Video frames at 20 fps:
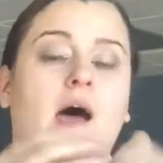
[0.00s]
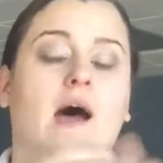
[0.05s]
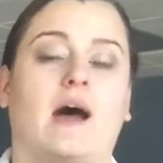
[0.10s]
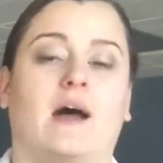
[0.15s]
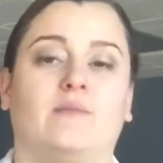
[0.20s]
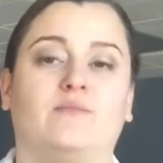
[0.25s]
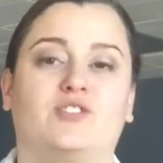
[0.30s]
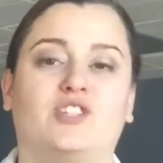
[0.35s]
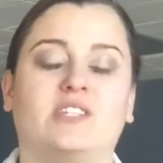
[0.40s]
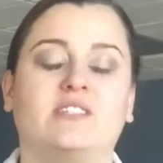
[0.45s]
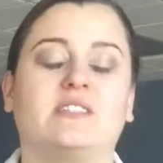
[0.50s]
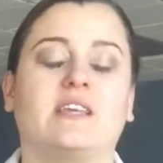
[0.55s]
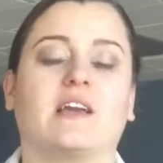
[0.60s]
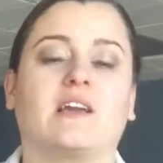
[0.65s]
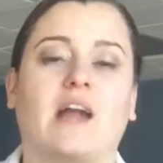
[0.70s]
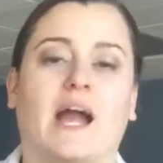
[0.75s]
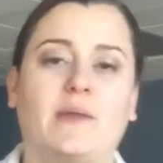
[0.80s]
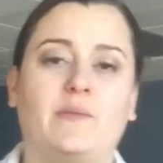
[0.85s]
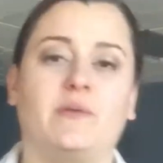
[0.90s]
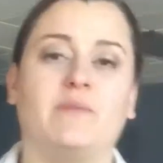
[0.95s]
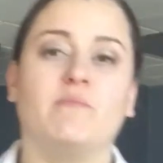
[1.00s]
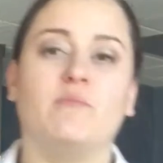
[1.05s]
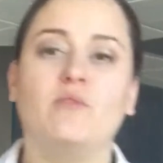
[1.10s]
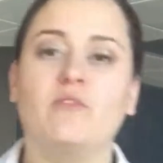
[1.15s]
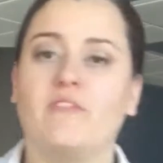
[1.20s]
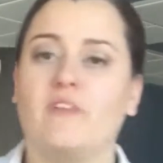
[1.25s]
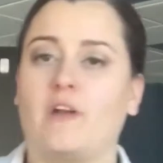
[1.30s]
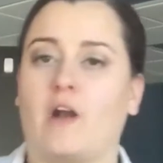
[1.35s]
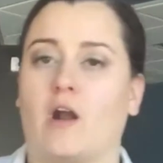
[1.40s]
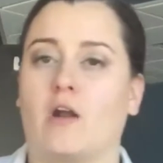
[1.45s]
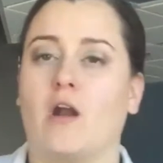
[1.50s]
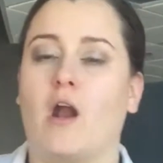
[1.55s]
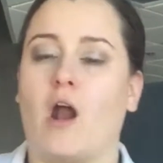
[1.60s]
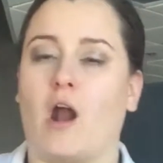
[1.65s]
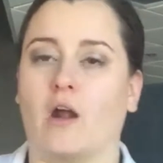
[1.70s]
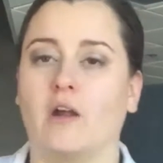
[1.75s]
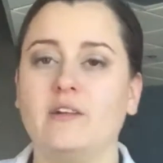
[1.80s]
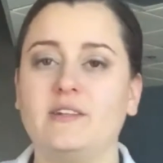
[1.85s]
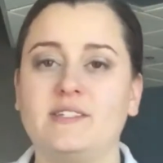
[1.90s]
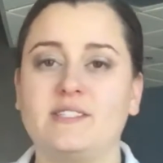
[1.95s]
Um, just that God would move in our
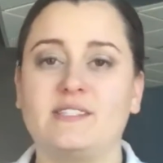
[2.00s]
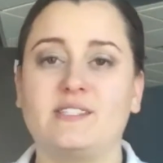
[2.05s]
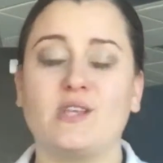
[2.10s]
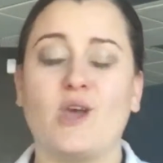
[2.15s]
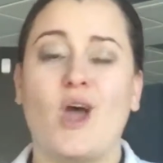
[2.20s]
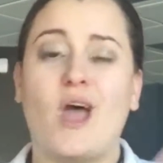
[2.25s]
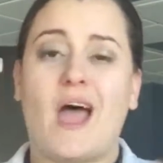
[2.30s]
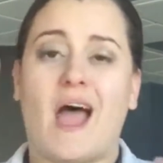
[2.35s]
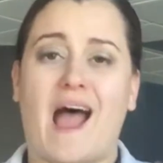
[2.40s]
hearts